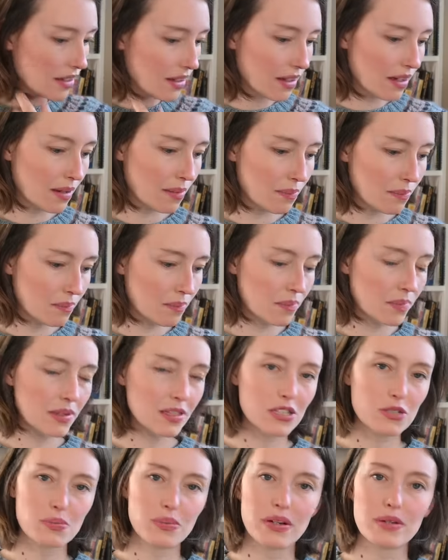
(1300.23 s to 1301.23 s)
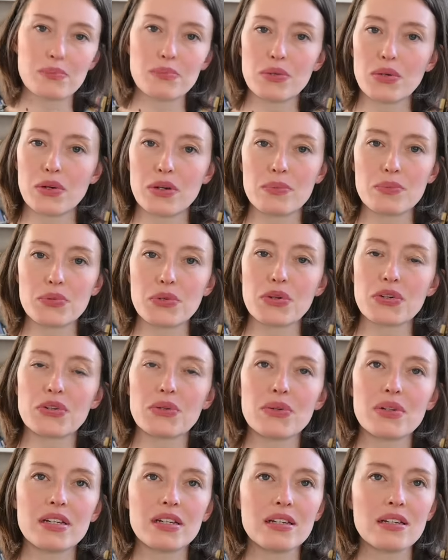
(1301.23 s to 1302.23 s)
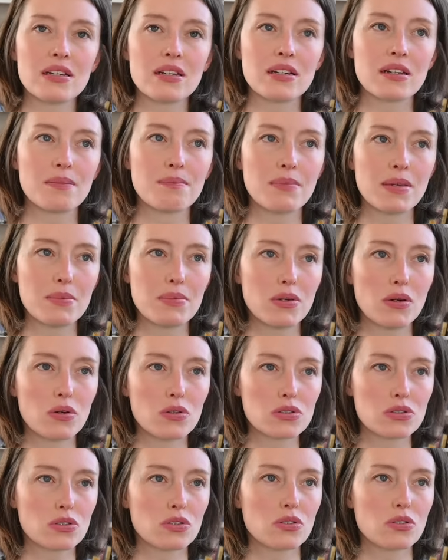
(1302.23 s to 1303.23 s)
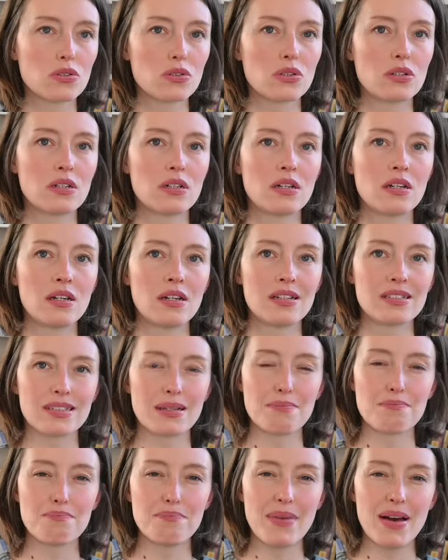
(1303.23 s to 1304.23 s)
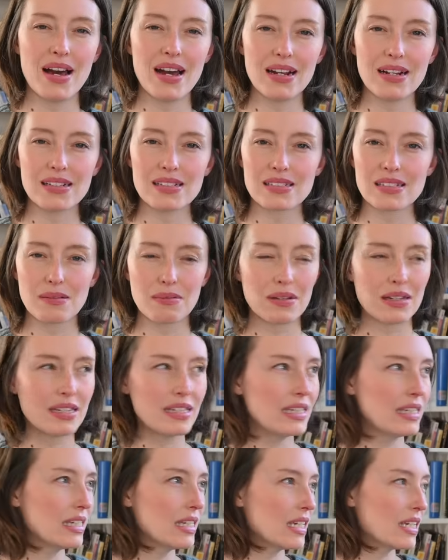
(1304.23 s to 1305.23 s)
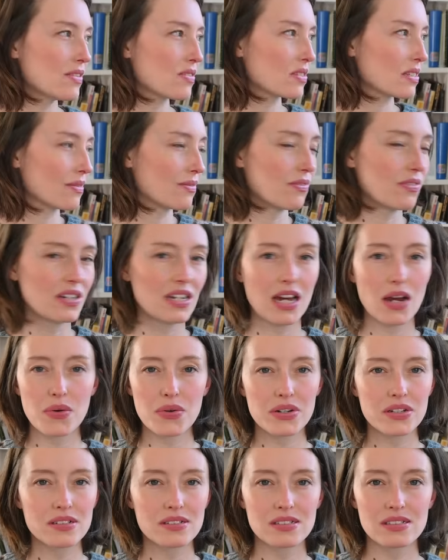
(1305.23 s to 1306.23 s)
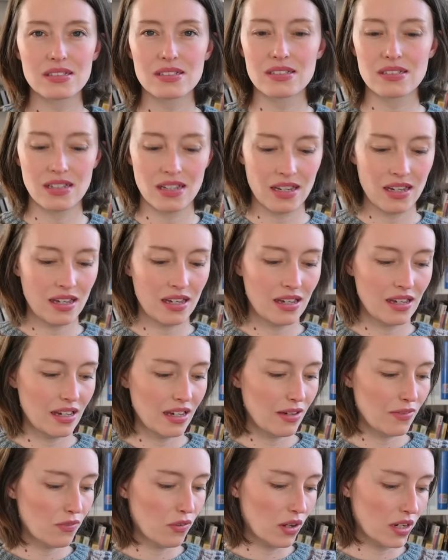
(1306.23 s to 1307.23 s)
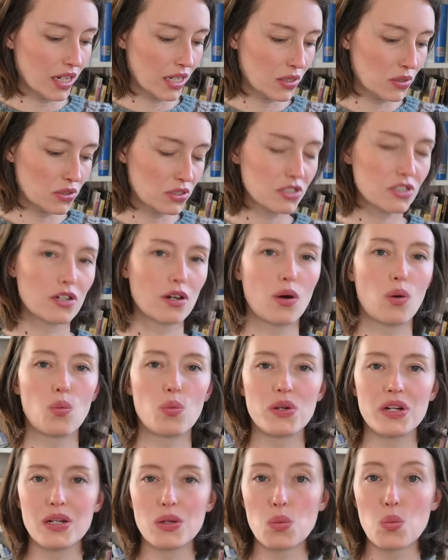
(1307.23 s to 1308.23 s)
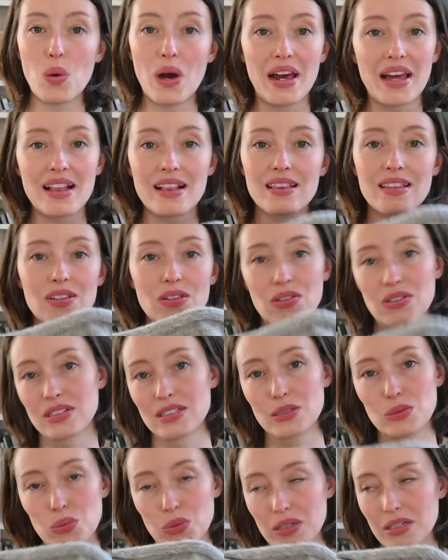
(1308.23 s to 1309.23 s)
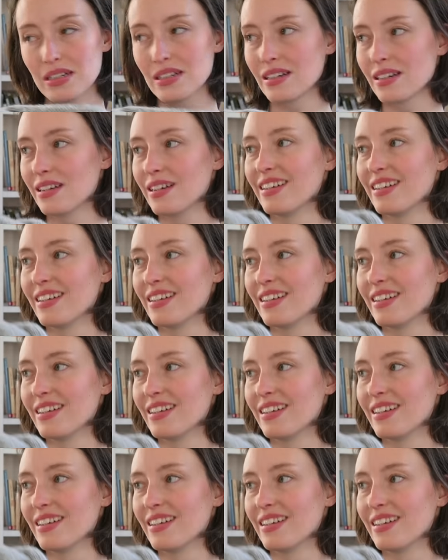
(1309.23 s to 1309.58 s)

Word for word: um, inspired embroidery maybe also some bugs, some leaves, some flowers I thought I could go really wild on this one.